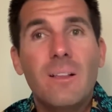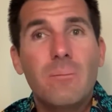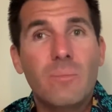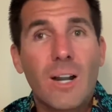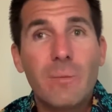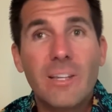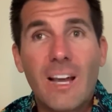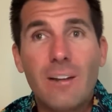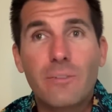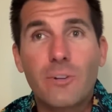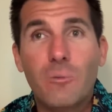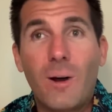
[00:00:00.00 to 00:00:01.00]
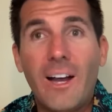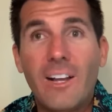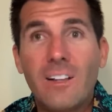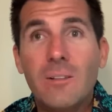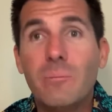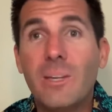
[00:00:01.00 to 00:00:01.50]
Probably not for a
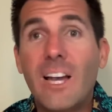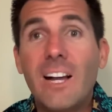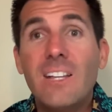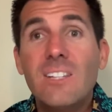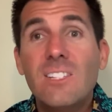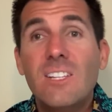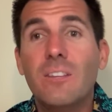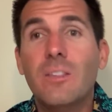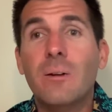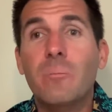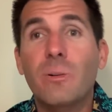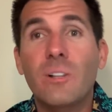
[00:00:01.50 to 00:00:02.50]
while, because the